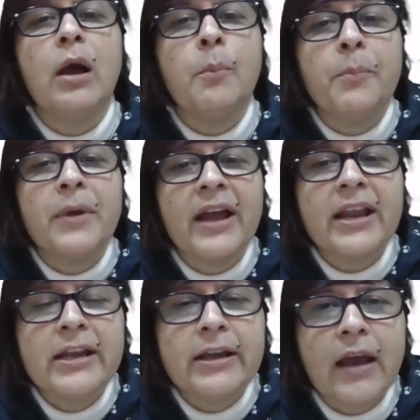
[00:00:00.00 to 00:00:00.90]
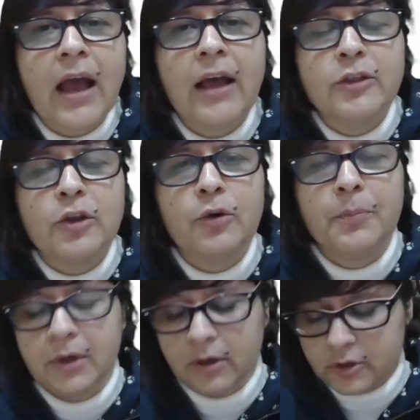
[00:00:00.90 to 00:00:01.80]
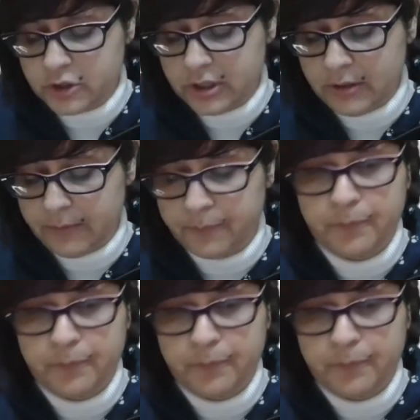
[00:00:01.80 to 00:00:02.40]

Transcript: applied anthropology.